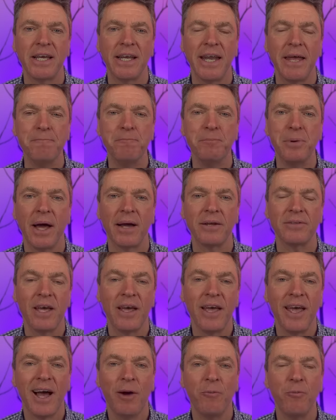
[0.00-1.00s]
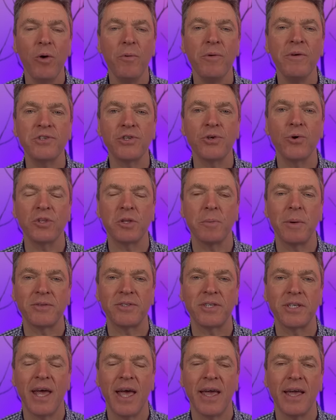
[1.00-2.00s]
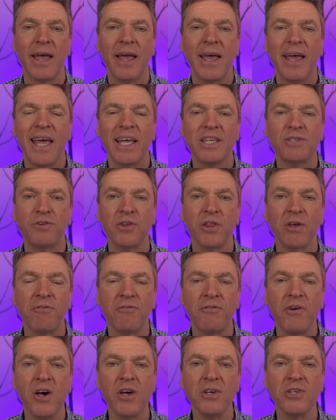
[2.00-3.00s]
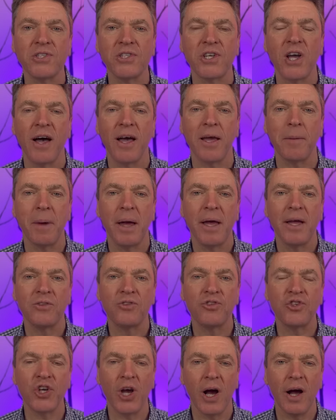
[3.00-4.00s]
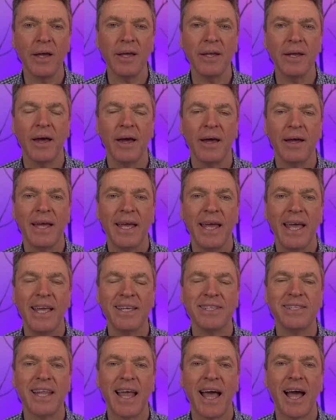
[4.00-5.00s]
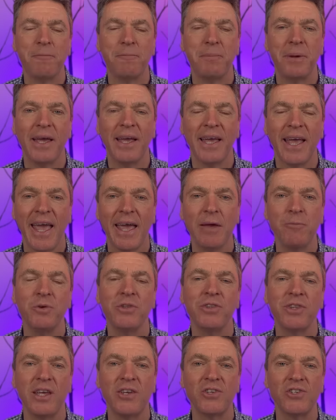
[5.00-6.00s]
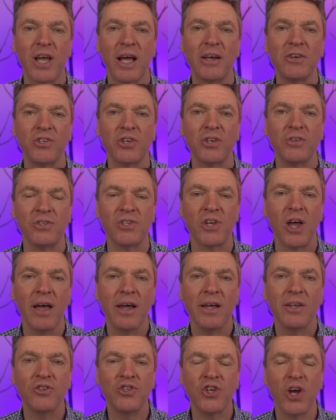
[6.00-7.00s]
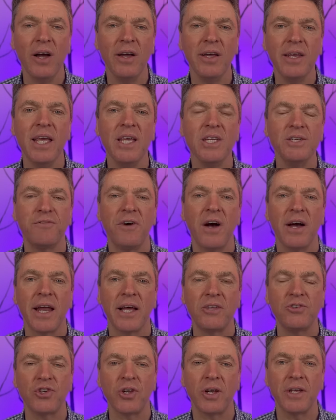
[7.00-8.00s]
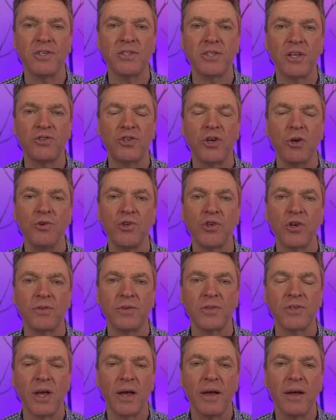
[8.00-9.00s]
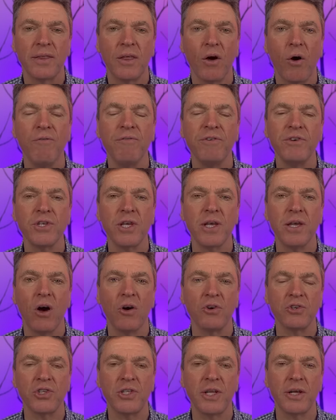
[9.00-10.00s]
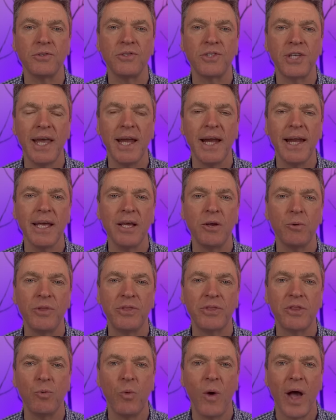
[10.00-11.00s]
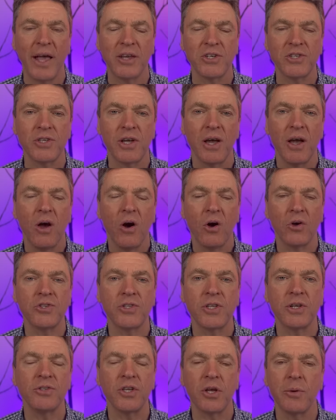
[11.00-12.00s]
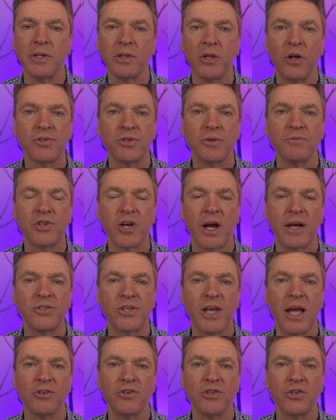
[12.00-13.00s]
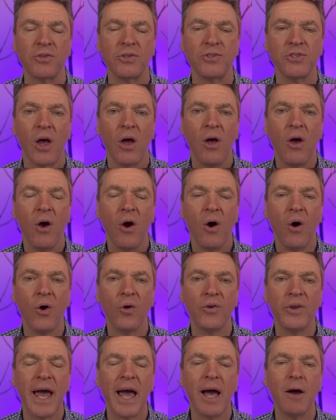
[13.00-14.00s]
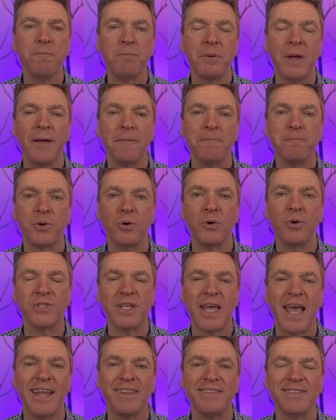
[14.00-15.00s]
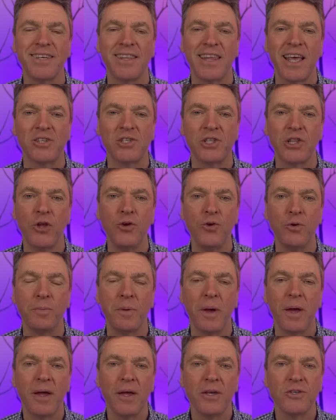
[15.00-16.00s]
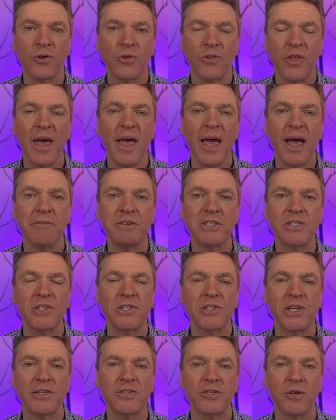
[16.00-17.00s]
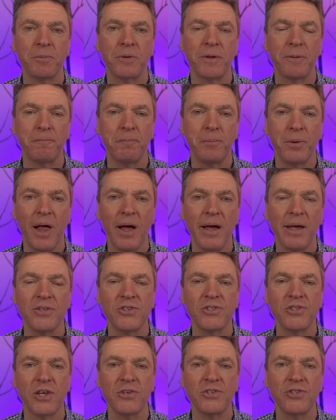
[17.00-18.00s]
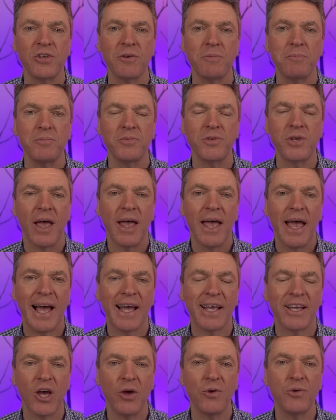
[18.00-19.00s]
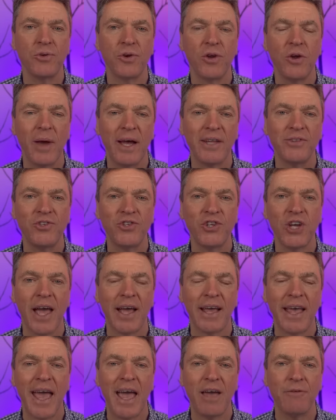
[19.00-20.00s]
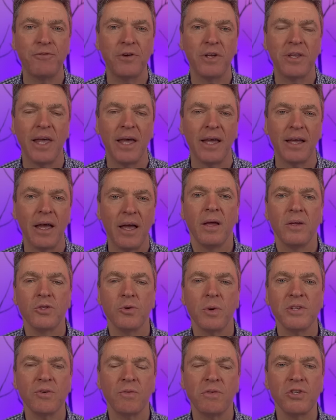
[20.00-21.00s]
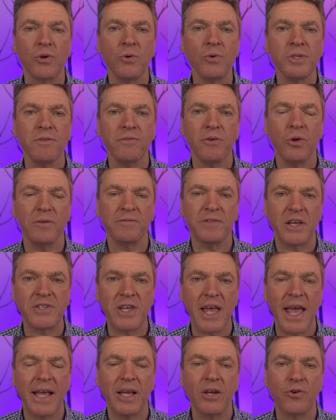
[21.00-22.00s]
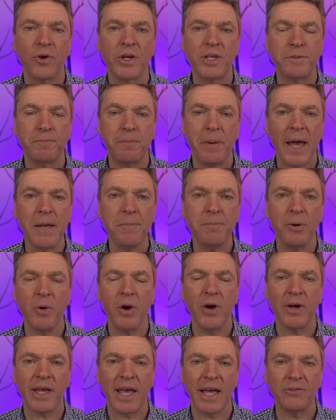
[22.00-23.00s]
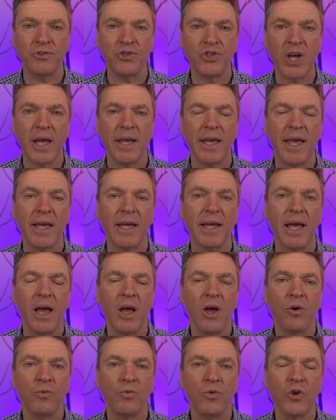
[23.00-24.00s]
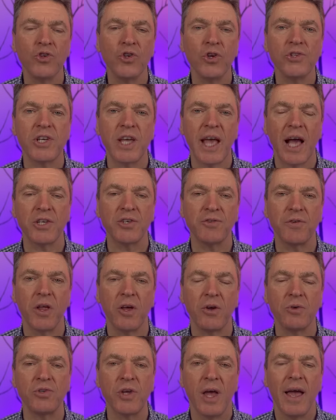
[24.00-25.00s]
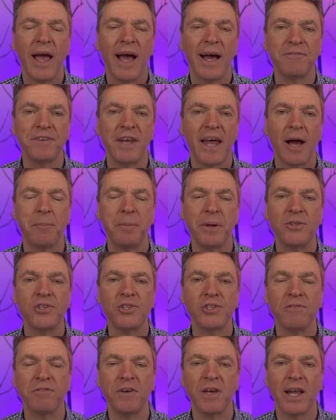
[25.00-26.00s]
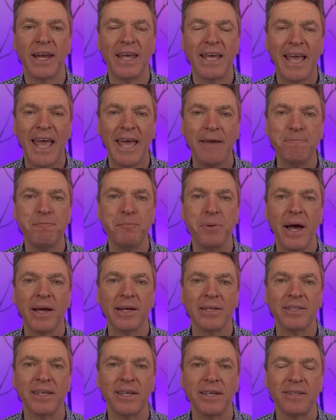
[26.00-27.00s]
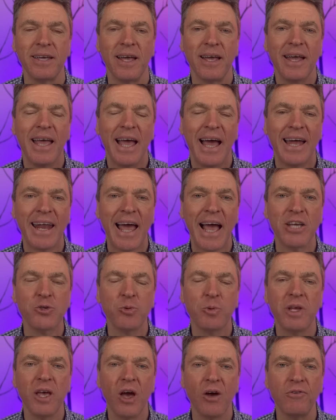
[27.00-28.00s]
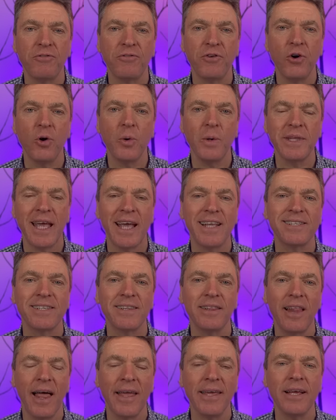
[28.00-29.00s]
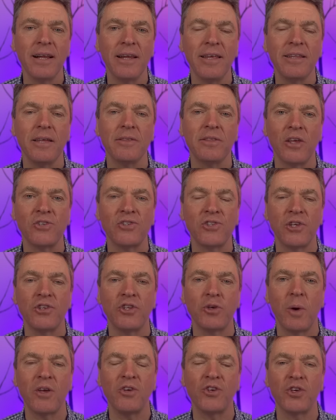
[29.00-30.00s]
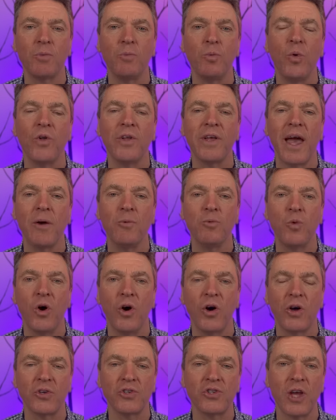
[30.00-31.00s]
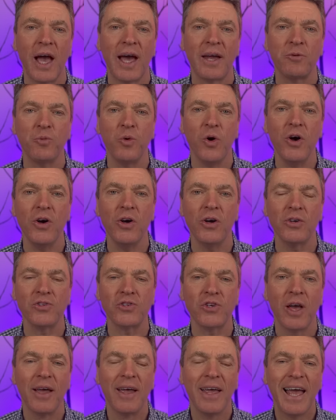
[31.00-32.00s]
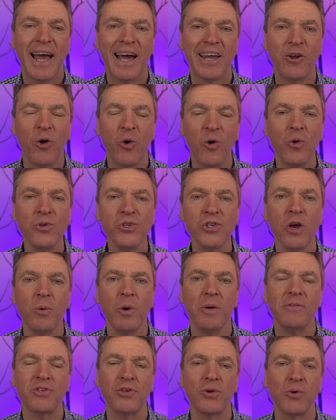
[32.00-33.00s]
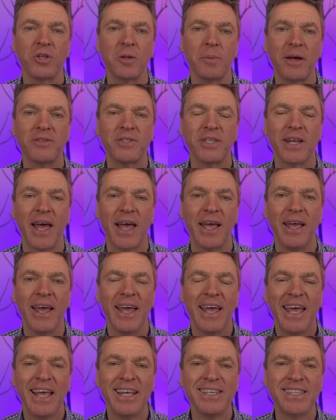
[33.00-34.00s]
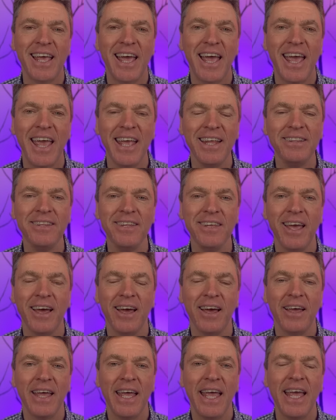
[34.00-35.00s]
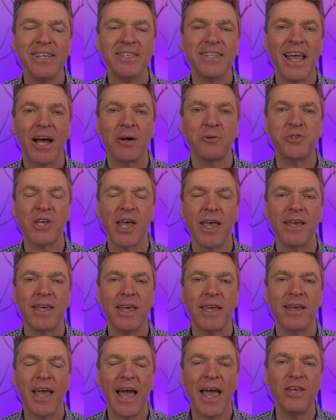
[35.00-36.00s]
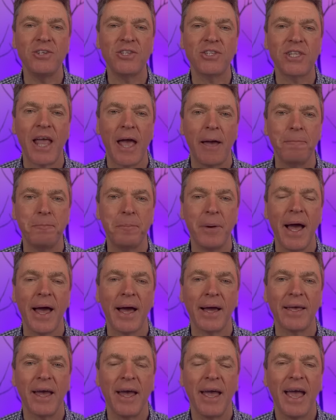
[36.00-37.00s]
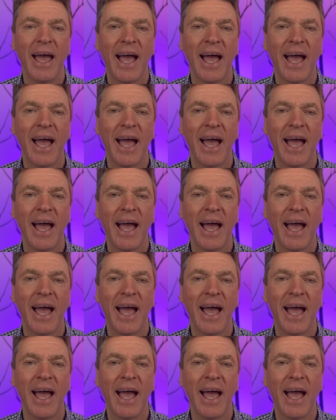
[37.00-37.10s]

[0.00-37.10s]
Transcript: an impact. And what we've talked about today is for the first time, China is now being hit with these sanctions. Chinese financial institutions that obviously are still dealing with the West, are still doing lots of transactions, are now being brought into this loop. So they're having to set up compliance systems and go through and check everything. So, as a result of all of this increased paperwork and checking, Russia's cash flows have now been severely impacted. And as we go forward, it's likely that this situation will get worse and worse. And also, what we have talked about today is that India is now taking a step back.